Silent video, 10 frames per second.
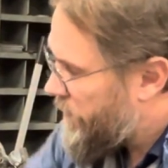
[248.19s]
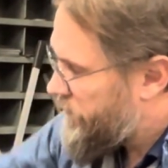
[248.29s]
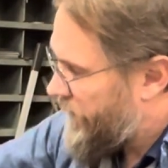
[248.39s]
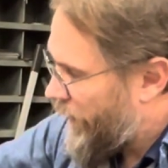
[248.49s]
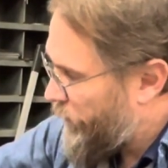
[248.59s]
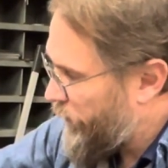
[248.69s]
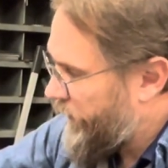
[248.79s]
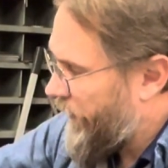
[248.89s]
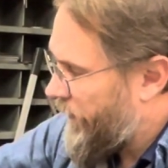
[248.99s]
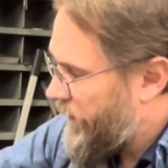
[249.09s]
So that'll put
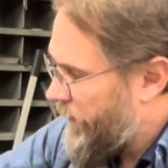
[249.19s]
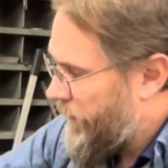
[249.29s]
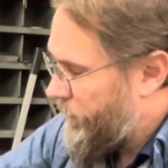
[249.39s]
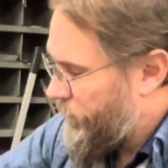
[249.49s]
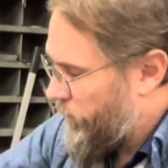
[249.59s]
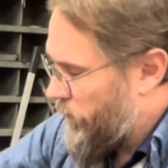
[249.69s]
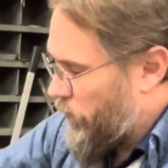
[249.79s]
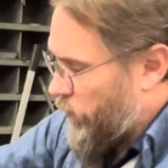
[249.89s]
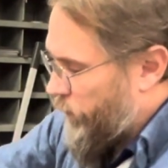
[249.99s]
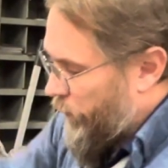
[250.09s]
that,
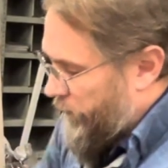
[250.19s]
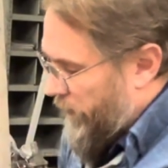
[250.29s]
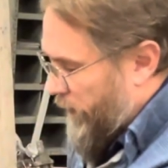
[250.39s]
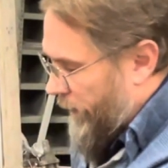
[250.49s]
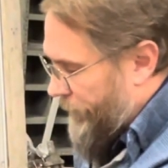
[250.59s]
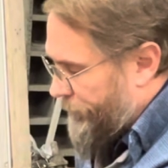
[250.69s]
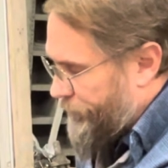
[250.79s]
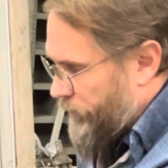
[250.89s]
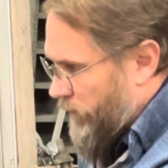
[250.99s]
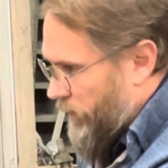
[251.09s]
we'll put
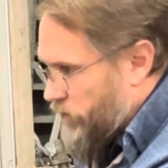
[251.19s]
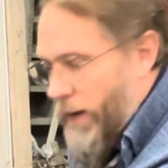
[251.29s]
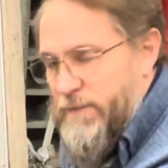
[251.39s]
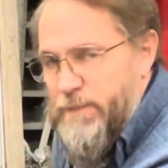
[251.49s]
drop